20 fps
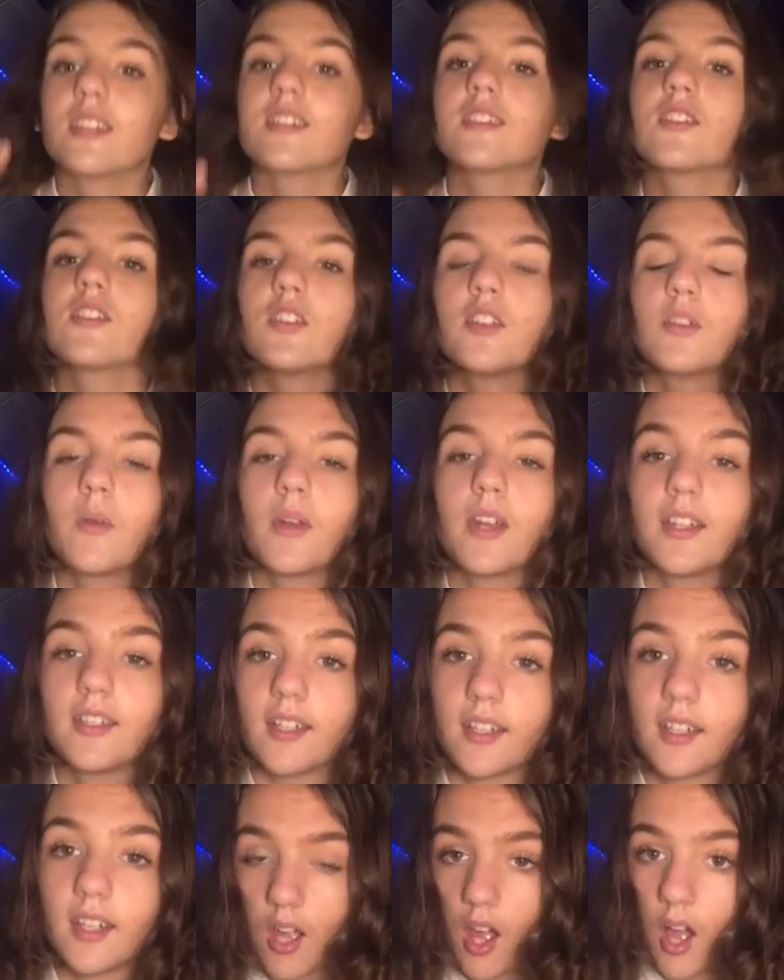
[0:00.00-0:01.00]
literally what I
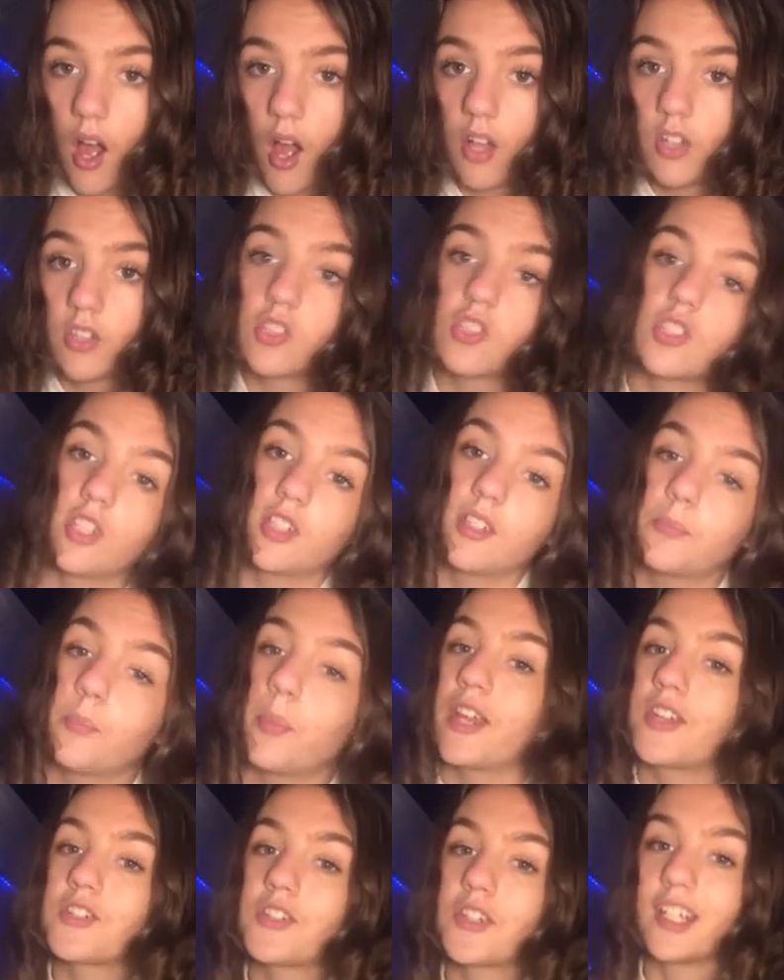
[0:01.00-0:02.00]
did. I'll insert
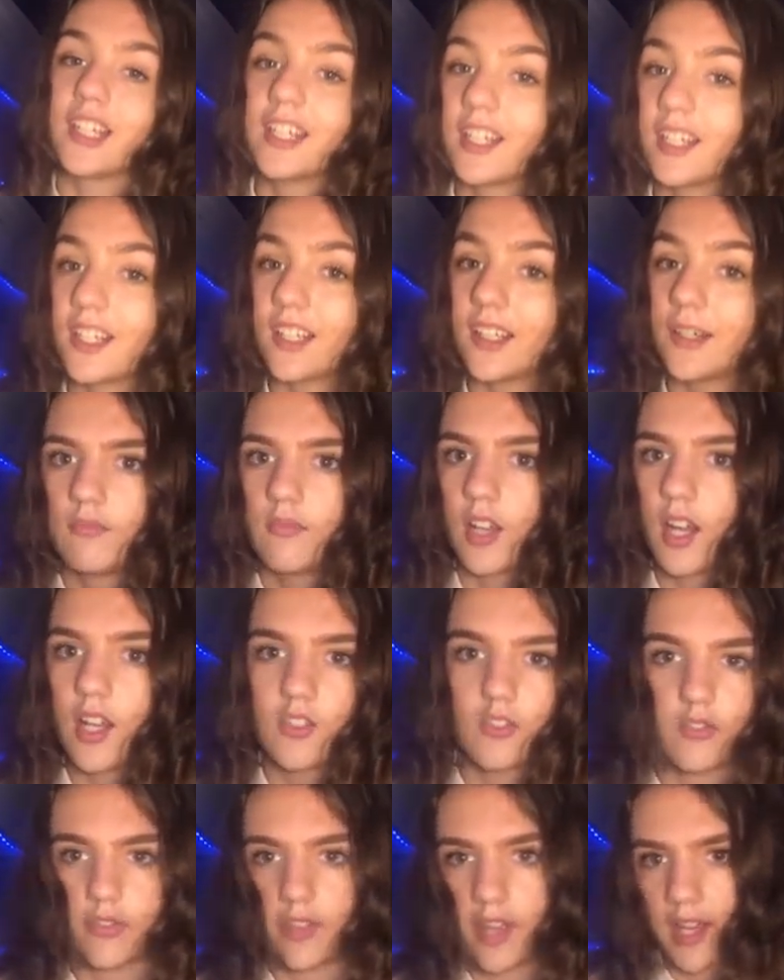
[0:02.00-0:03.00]
picture here.
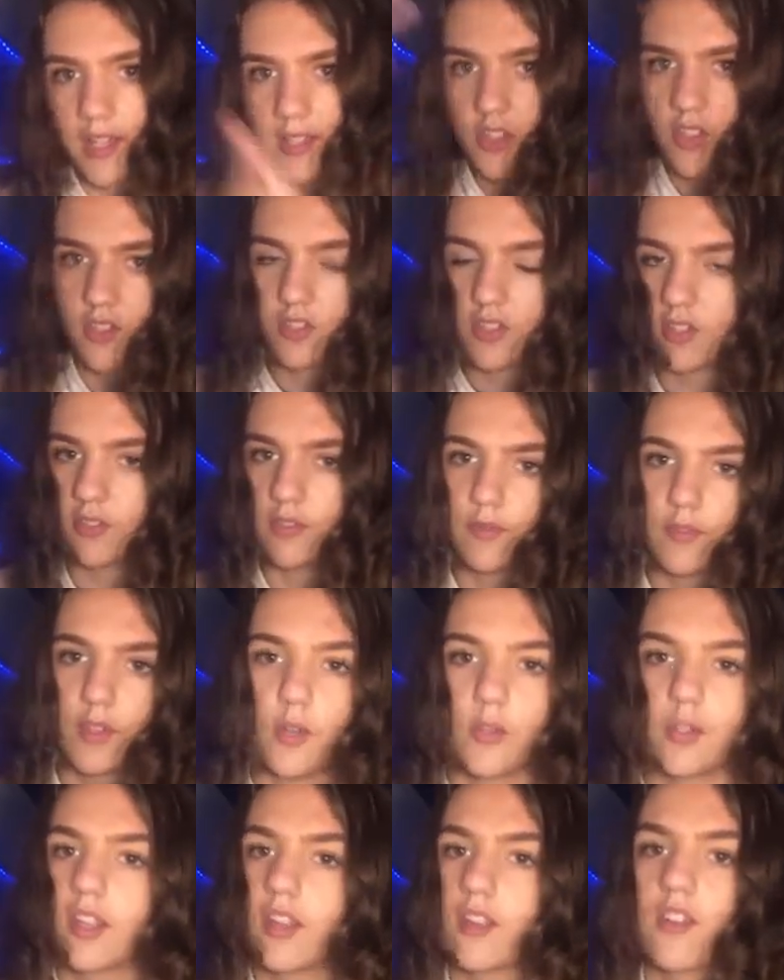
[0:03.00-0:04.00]
Hydro Flask just goes
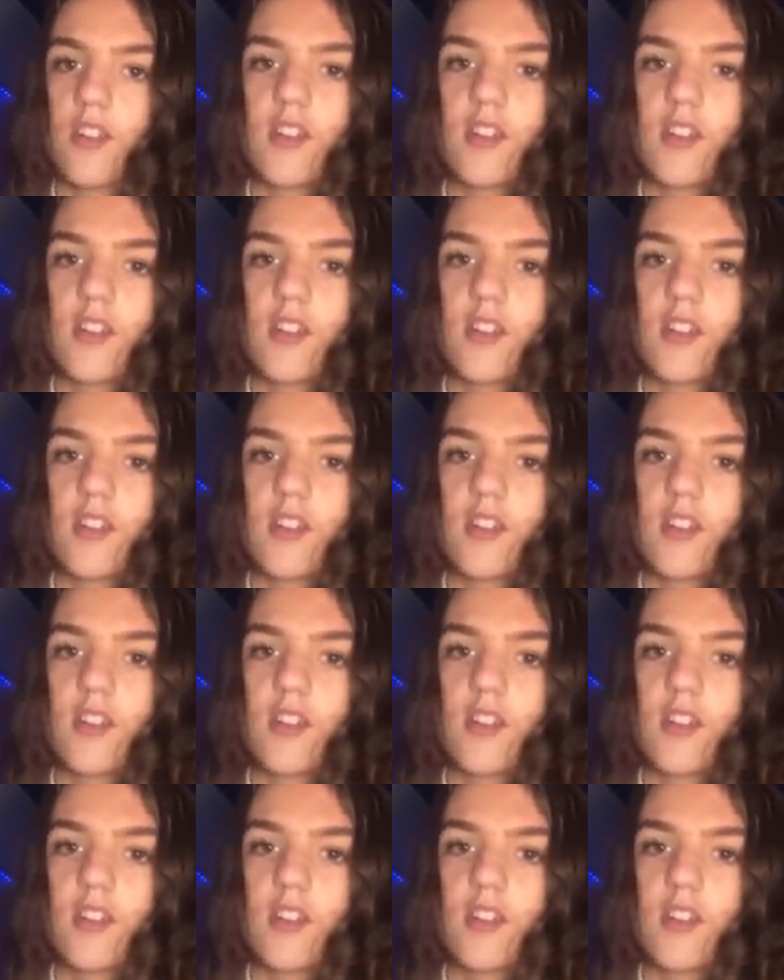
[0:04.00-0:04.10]
floating across